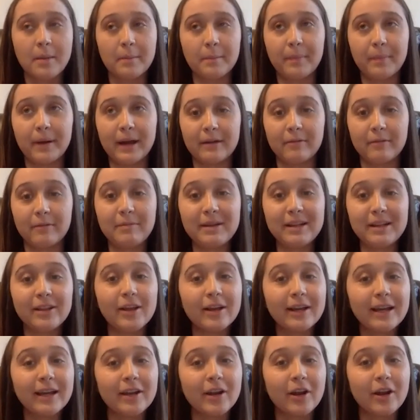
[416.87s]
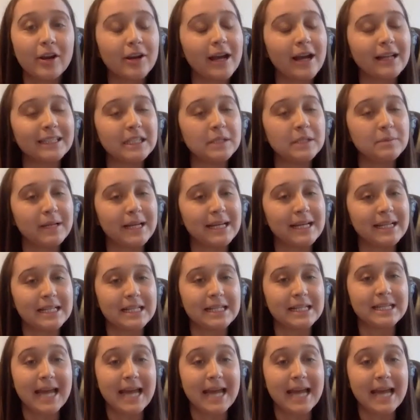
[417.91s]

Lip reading: But when we look at our Ellies Place's